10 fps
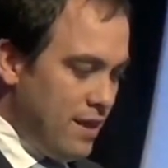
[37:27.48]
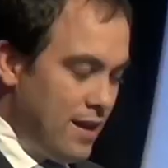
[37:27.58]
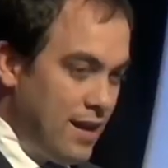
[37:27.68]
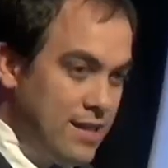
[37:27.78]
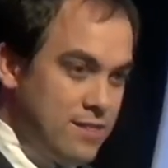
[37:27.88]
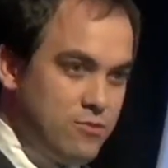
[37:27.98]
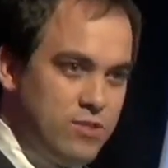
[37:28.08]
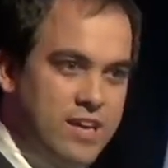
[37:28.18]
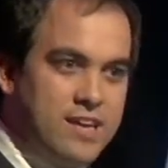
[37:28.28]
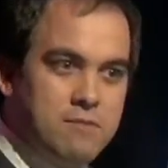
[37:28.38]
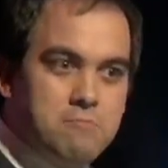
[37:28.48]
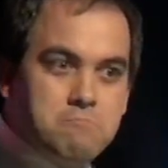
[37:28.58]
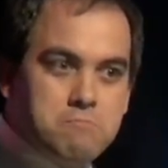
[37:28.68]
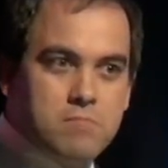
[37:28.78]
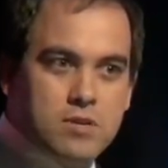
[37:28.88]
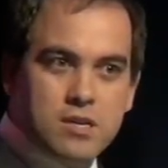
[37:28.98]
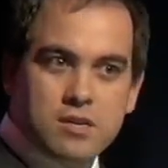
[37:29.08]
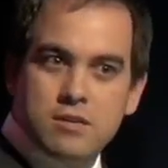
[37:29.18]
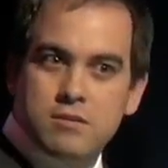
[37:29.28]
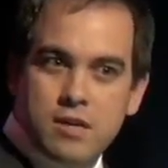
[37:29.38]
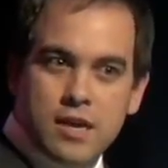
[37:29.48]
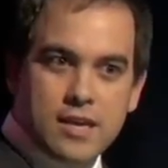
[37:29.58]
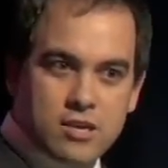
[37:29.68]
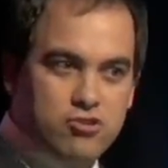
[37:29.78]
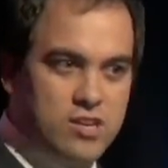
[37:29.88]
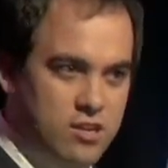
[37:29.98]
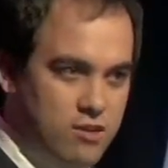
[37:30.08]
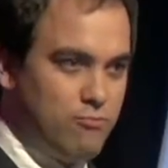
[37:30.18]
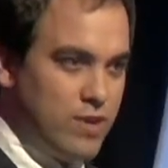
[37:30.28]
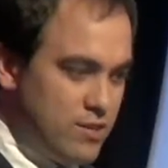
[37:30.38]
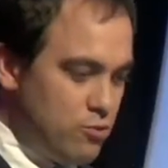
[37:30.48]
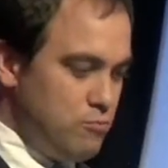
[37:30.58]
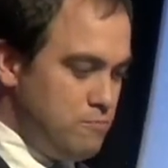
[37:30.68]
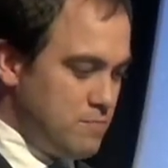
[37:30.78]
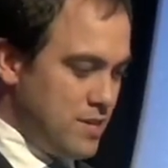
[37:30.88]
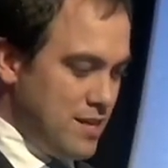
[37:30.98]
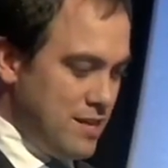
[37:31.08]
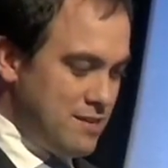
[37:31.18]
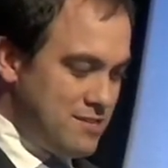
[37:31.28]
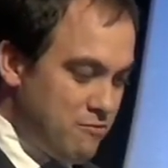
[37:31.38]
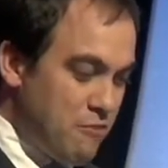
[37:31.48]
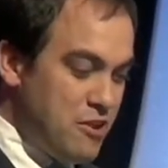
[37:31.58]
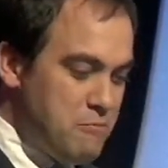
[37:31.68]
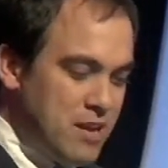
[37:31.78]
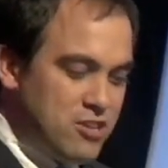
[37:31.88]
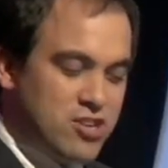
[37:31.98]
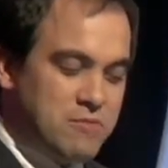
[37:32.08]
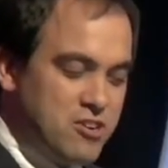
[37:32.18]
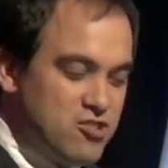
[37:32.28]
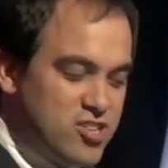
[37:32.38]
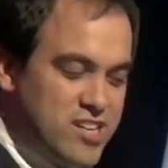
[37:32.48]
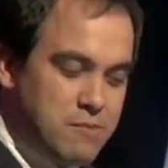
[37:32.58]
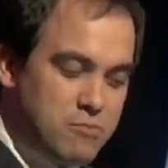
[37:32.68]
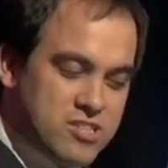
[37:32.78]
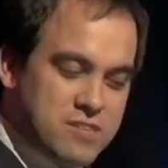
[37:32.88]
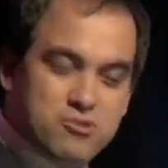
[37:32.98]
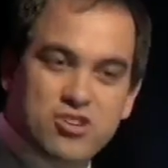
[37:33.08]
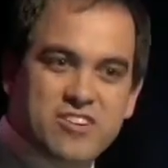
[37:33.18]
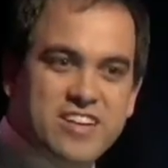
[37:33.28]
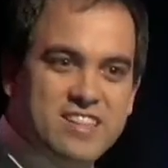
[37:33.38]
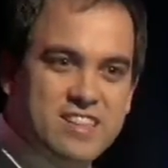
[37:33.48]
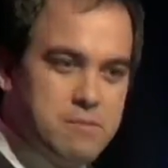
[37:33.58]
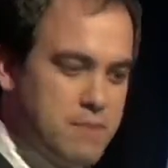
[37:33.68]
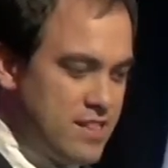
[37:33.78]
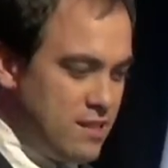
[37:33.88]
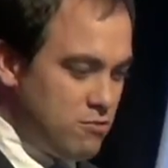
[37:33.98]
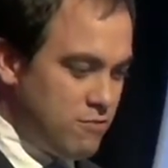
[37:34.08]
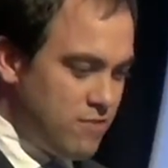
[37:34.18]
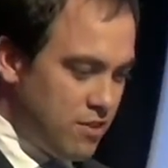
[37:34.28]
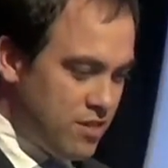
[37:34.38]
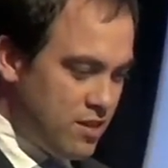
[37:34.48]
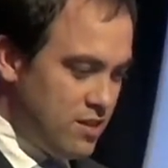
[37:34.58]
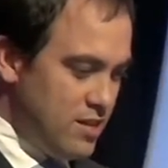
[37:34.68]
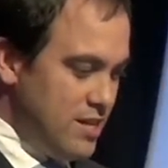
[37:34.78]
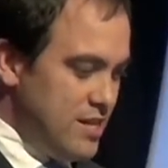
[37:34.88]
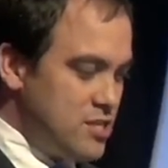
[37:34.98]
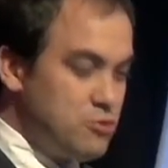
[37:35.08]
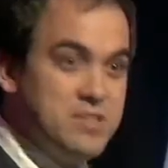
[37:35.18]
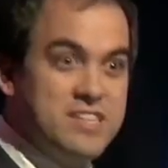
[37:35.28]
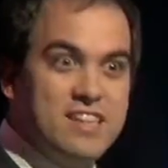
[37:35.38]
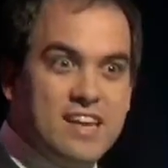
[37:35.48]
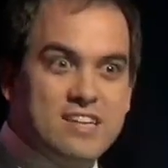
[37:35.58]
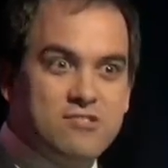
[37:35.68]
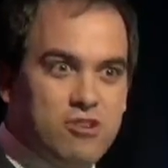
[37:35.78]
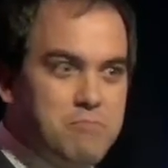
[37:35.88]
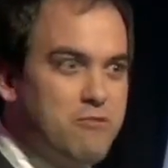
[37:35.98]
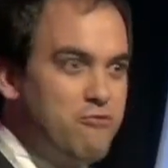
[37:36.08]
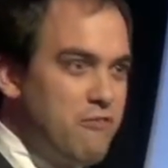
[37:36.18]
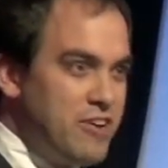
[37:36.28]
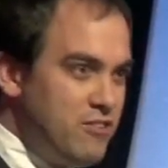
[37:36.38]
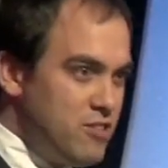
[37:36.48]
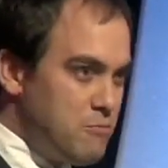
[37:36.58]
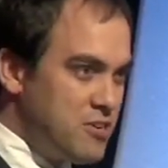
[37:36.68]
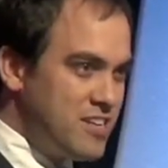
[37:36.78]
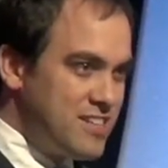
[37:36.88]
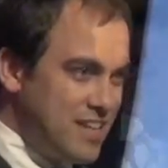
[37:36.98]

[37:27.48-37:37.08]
And today, I actually love what I do. As a revenue manager, I'm crunching numbers, I'm generating demand out of nothing, squeezing the last drop of revenue the market can